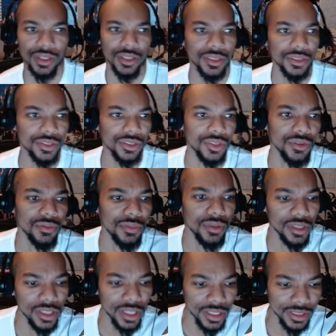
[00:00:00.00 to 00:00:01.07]
So
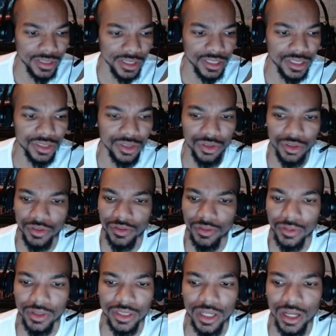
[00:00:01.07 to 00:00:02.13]
like I said, the total of
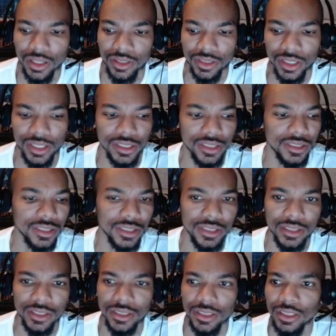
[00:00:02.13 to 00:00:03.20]

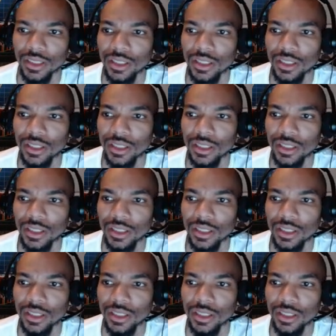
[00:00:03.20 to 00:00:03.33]
$1.90.